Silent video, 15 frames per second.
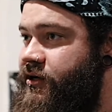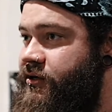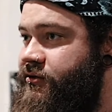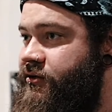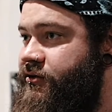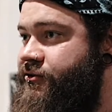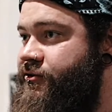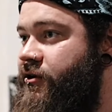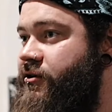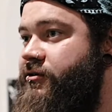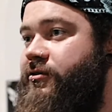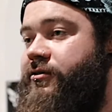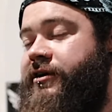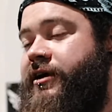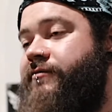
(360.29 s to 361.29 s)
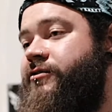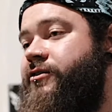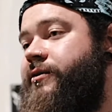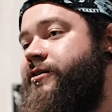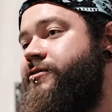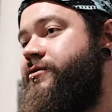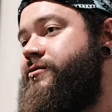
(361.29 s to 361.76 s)
that's not strong, or it gives
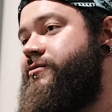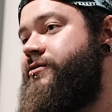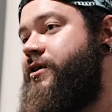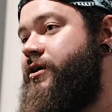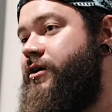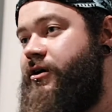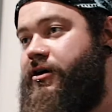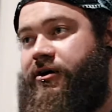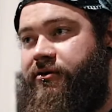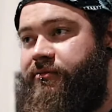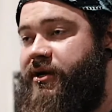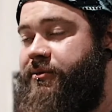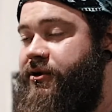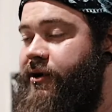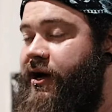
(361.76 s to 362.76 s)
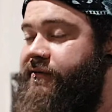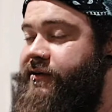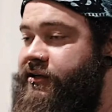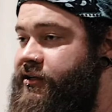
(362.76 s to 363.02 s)
you issues, or maybe you have had